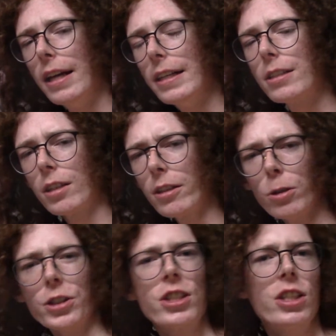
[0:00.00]
It's a
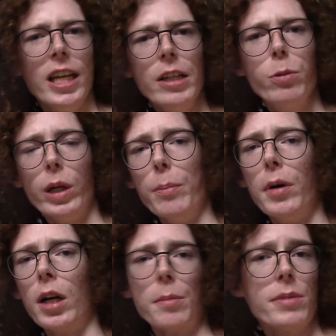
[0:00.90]
little stiff when it
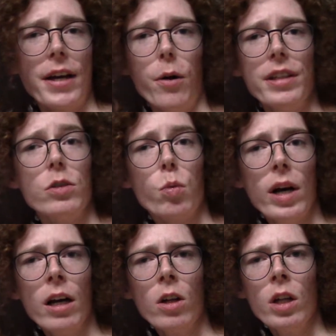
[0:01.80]
bottoms out as
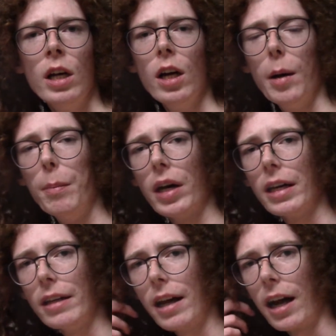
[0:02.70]
well,
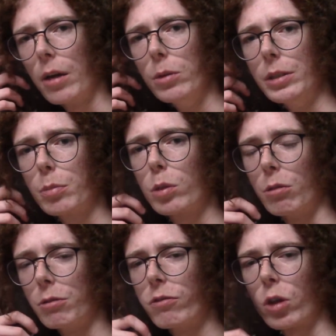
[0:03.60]
but I would
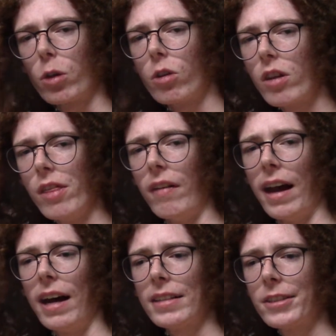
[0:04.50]
prefer
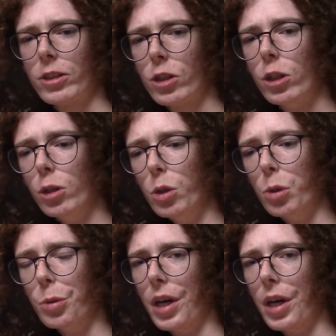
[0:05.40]
that to